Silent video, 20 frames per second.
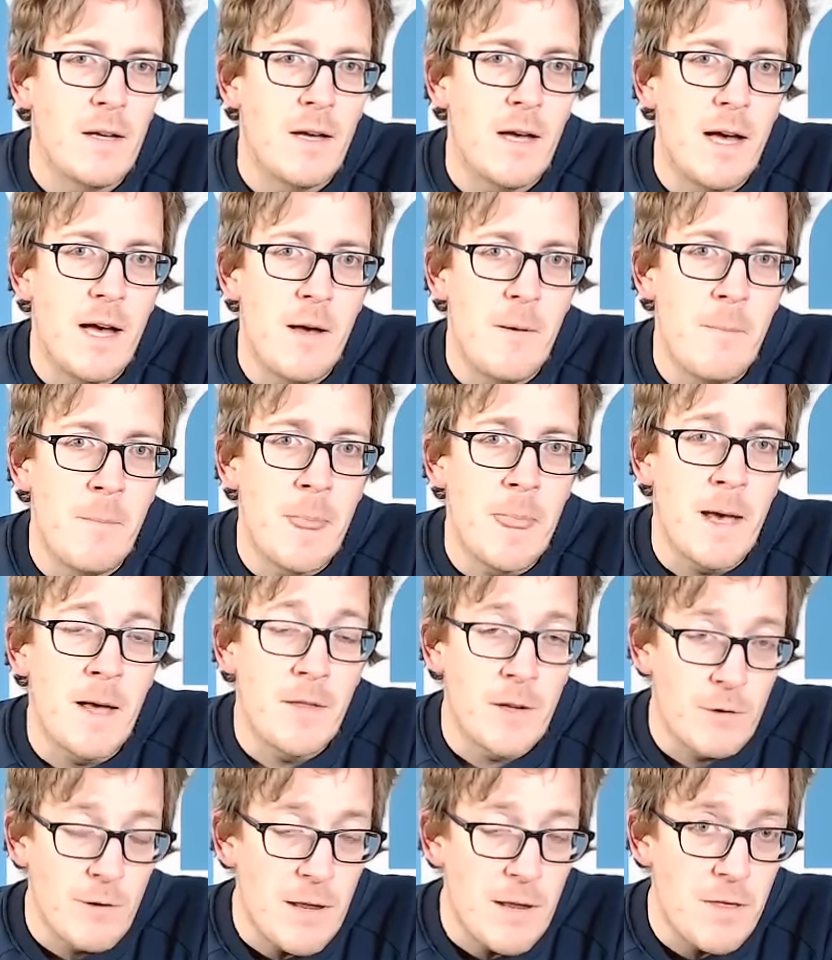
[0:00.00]
And
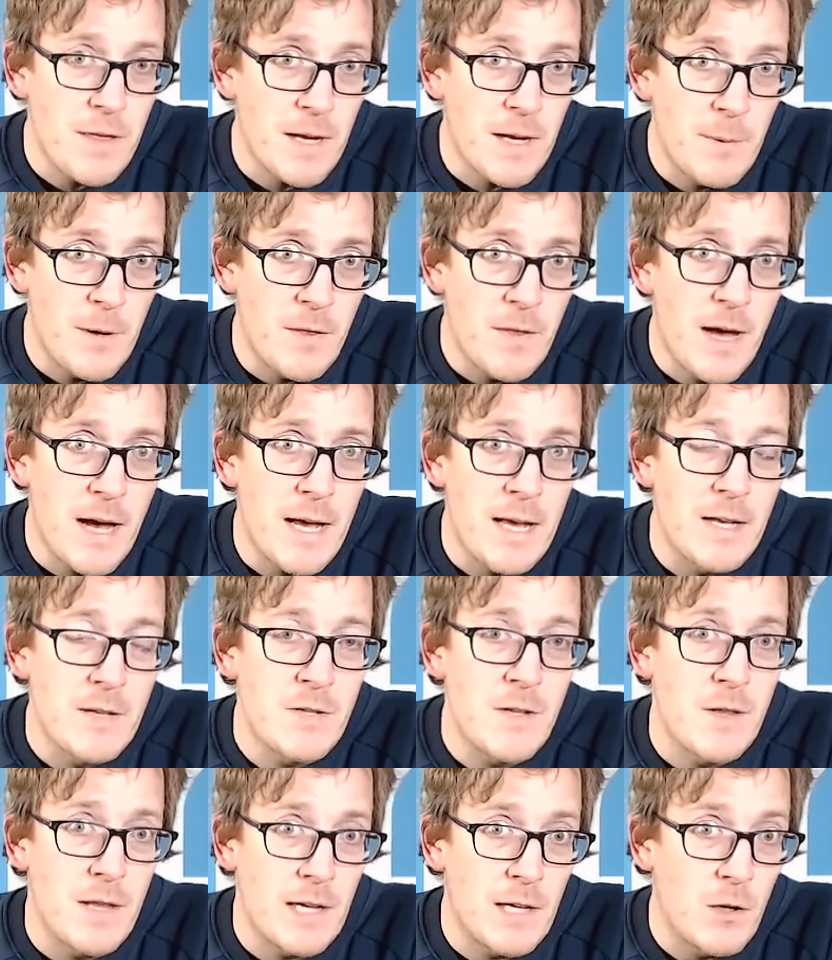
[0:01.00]
the great thing about that is
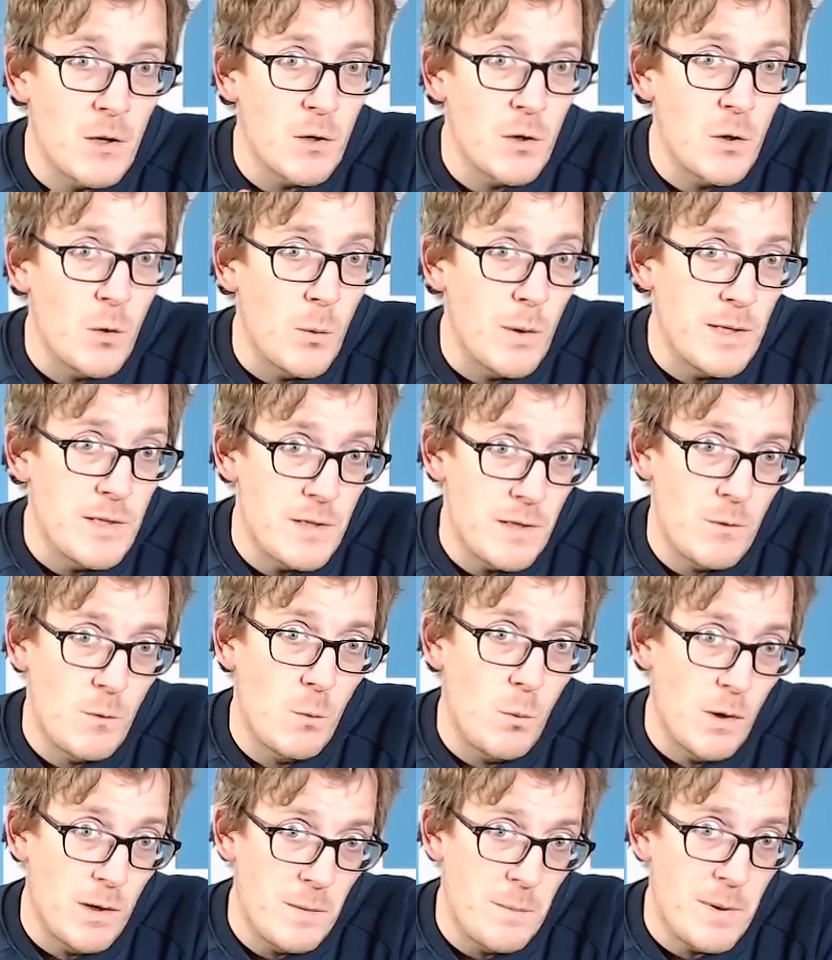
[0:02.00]
that they can all go into
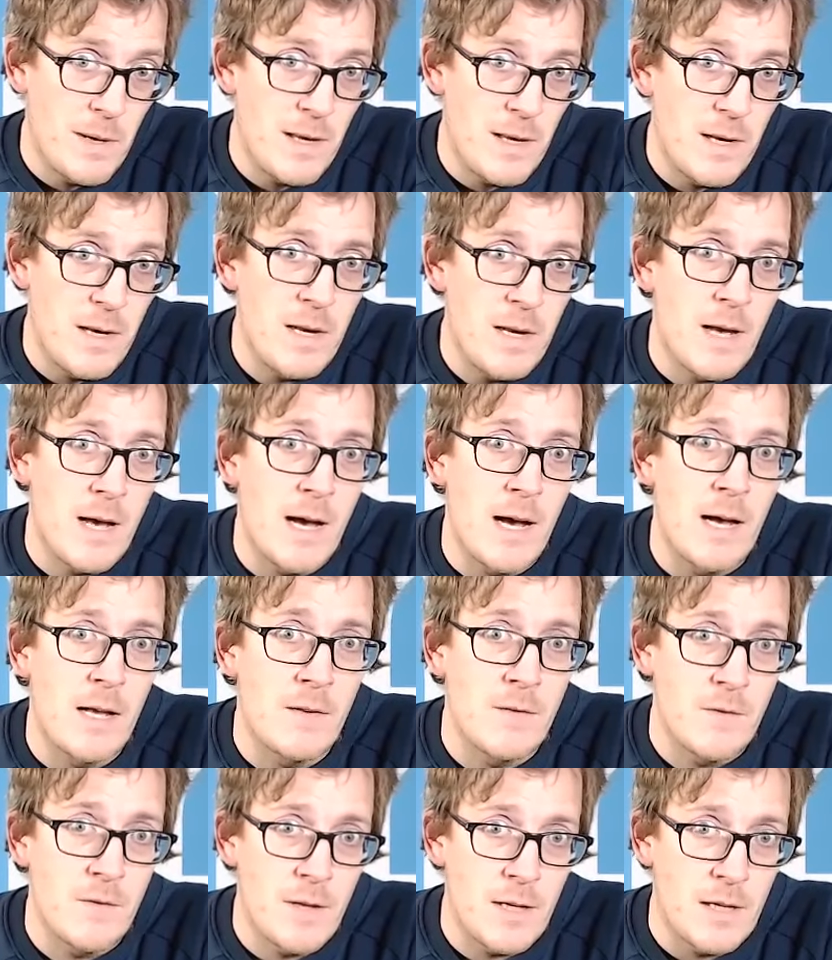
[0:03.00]
one bin
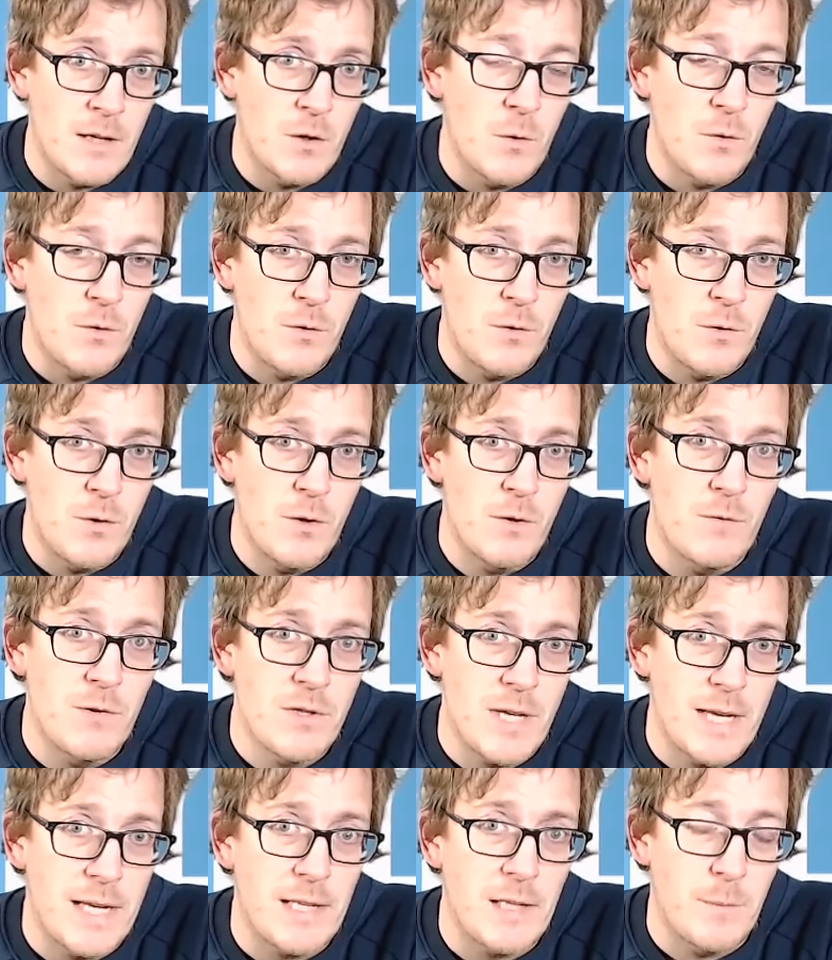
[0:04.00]
and they can go through a
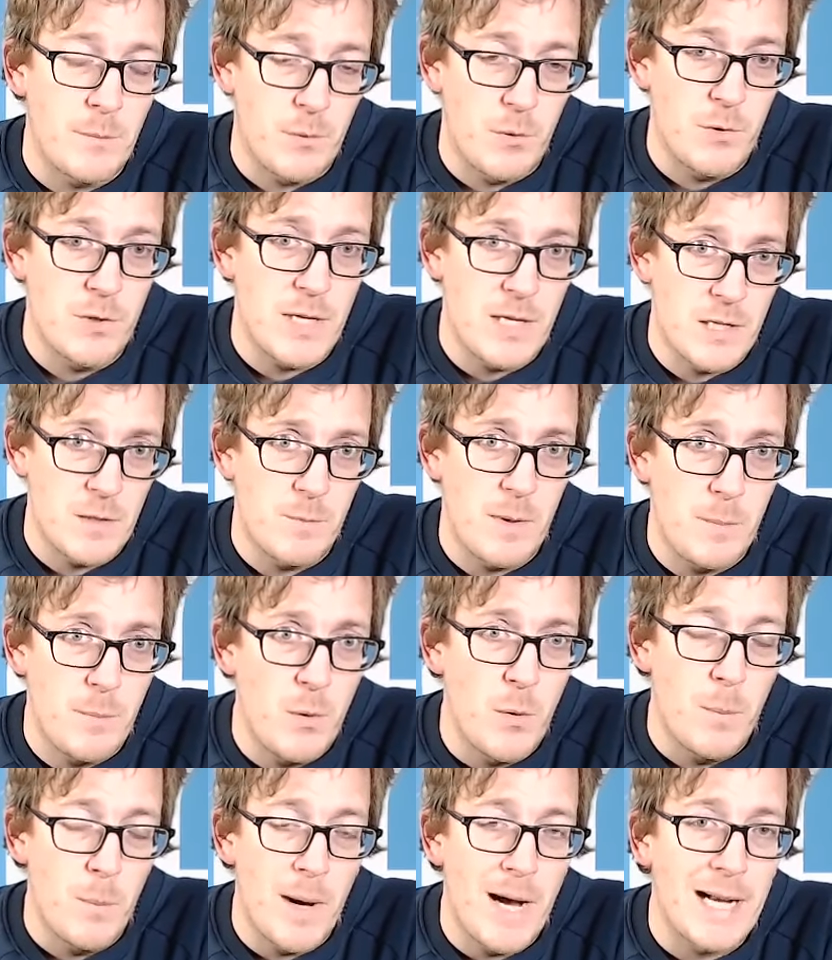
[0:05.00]
recycling process and be
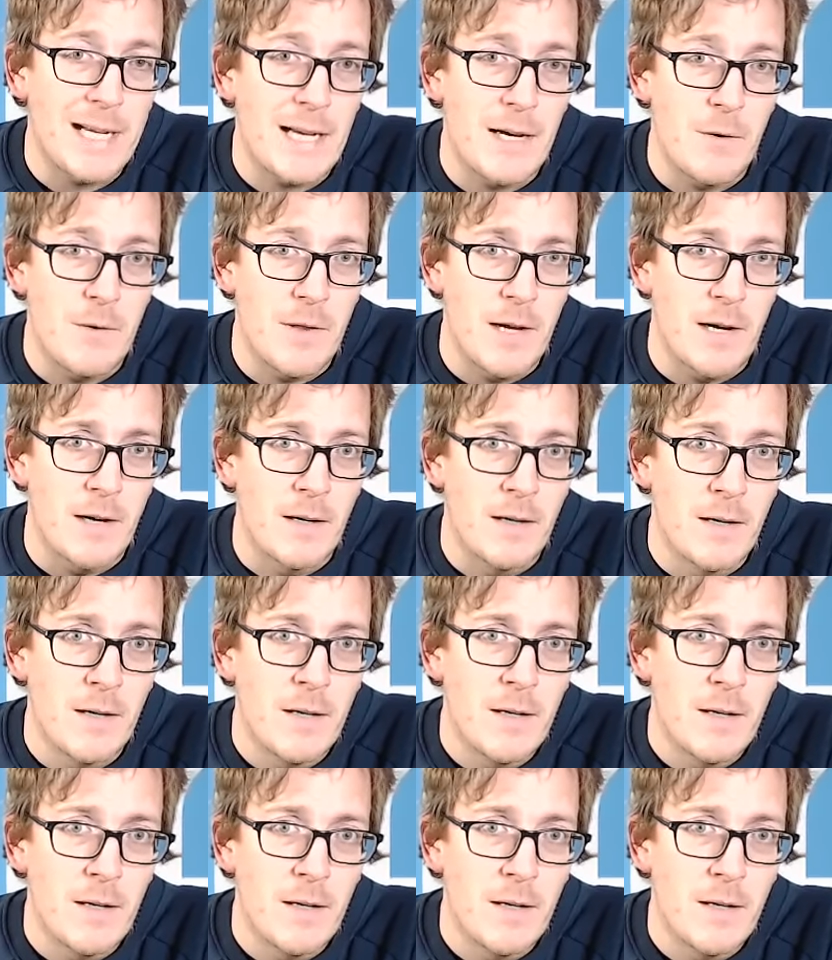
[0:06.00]
put back out there.